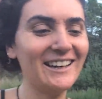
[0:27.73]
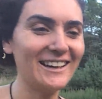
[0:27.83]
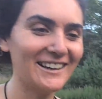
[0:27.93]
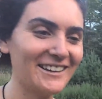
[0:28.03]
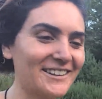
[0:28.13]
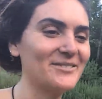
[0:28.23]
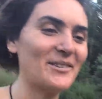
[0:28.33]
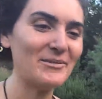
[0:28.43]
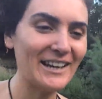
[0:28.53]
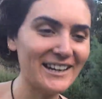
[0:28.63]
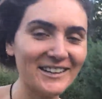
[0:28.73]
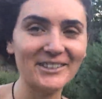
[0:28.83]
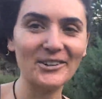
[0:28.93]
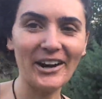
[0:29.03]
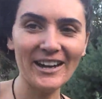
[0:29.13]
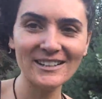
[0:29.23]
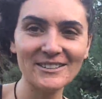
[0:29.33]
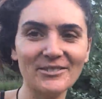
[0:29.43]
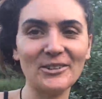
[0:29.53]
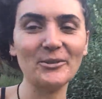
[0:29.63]
I'm getting a
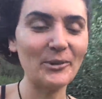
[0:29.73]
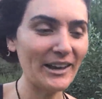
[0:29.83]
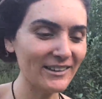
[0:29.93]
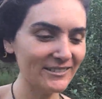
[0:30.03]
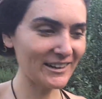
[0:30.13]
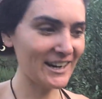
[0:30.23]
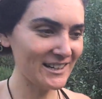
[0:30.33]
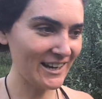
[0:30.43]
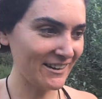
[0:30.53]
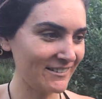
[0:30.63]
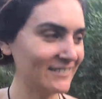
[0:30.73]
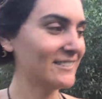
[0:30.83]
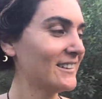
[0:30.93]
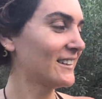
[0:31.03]
grant for a well right now.